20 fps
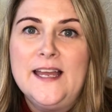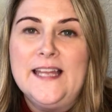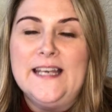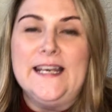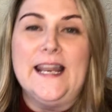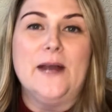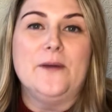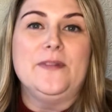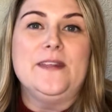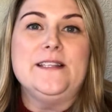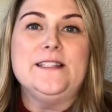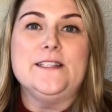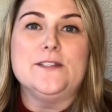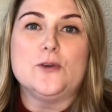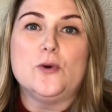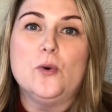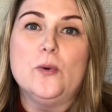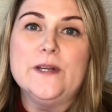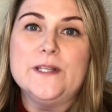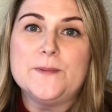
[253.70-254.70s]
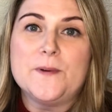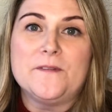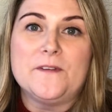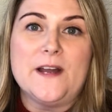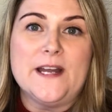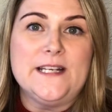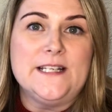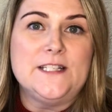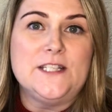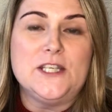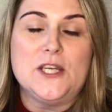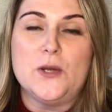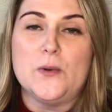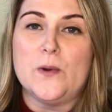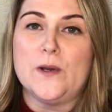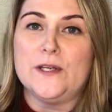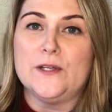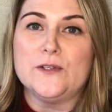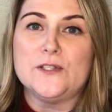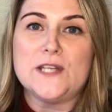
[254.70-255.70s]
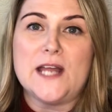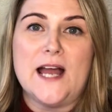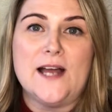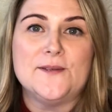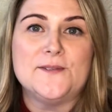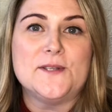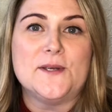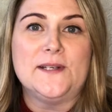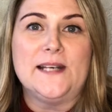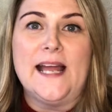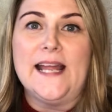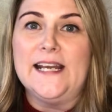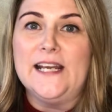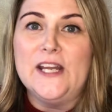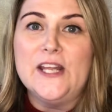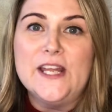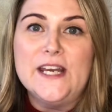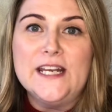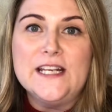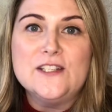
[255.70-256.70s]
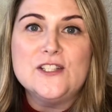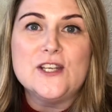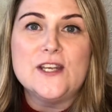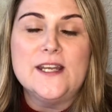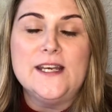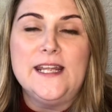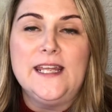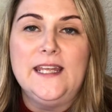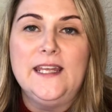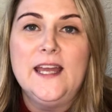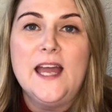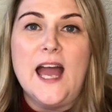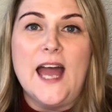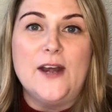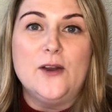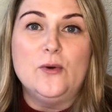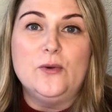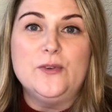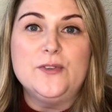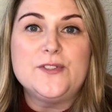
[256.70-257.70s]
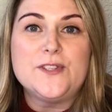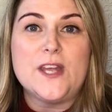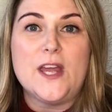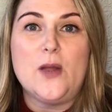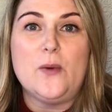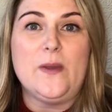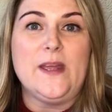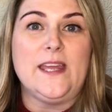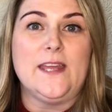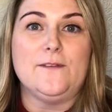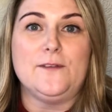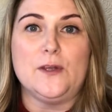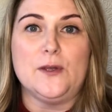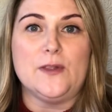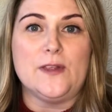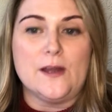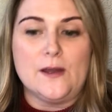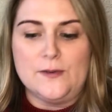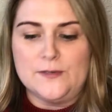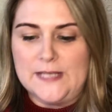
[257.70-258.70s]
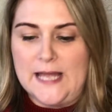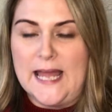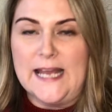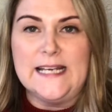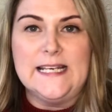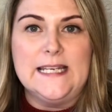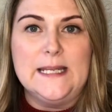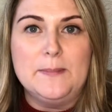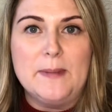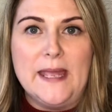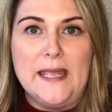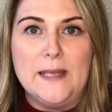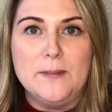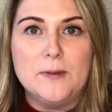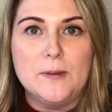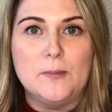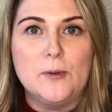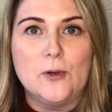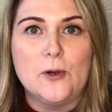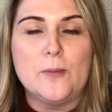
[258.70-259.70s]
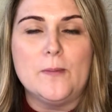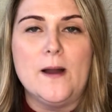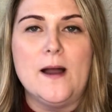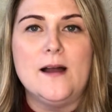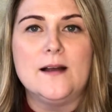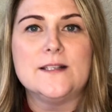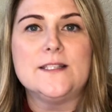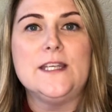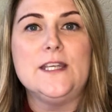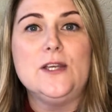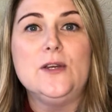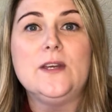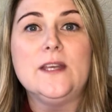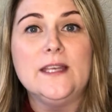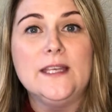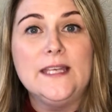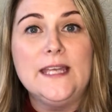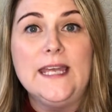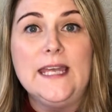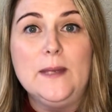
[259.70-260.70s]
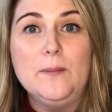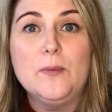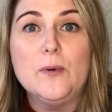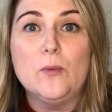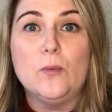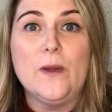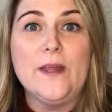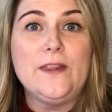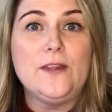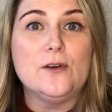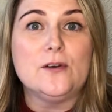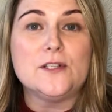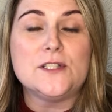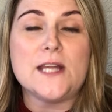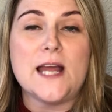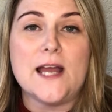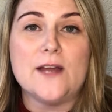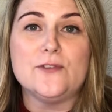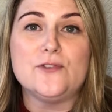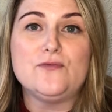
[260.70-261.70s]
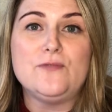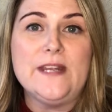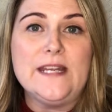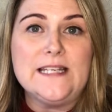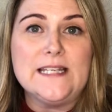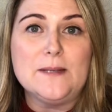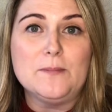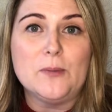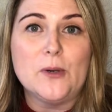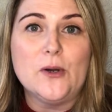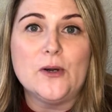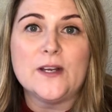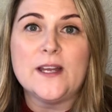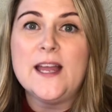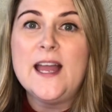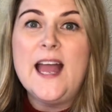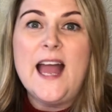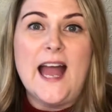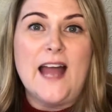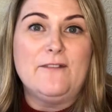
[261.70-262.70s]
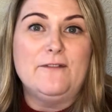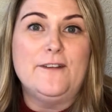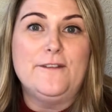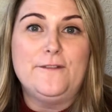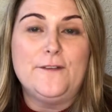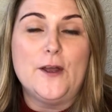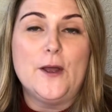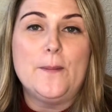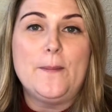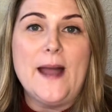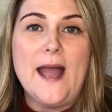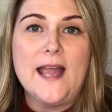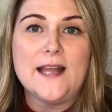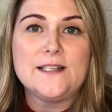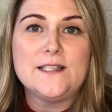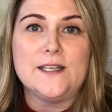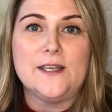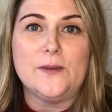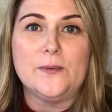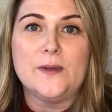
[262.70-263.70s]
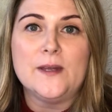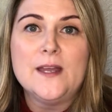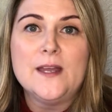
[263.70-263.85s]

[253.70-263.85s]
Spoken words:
Now, this is always provided to you on your child's online learning journey, and also we give you those handy paper bookmarks that you can keep with your child's reading book and refer back to.